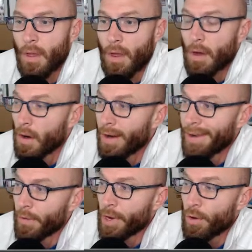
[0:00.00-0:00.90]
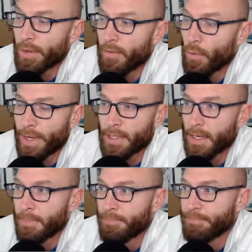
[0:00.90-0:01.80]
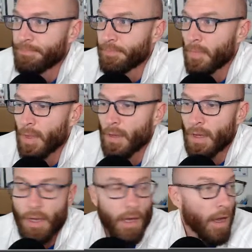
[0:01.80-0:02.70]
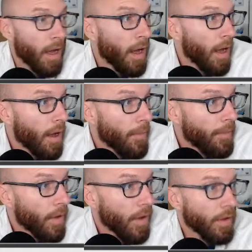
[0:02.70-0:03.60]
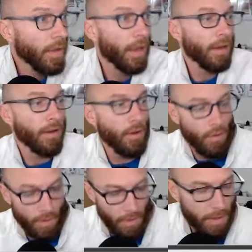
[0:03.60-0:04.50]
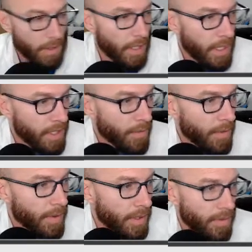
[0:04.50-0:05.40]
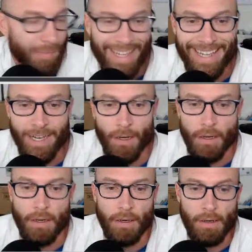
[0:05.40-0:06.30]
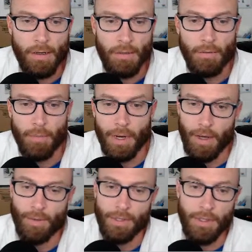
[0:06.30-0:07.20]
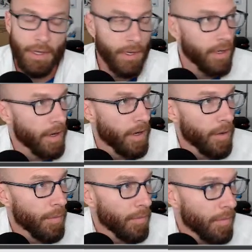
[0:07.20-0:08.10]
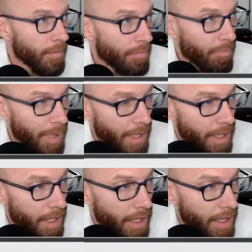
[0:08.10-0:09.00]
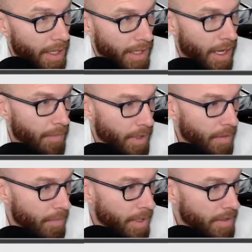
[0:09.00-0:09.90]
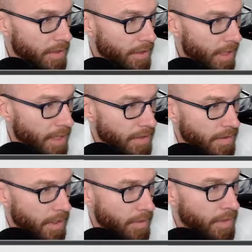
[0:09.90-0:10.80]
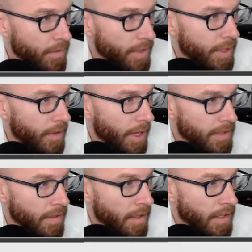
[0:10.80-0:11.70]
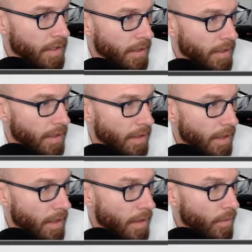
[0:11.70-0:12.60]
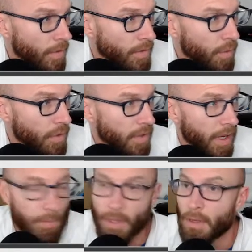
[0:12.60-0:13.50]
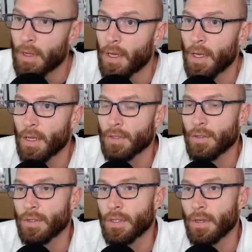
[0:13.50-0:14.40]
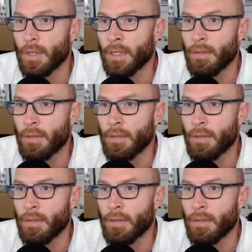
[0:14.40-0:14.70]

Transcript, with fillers: All right, here we go. Giveaway time. Um, all you had to do is be here, but I wasn't here. But I copied and pasted you guys' names that were here last night uh, when it was supposed to happen. So you're still in.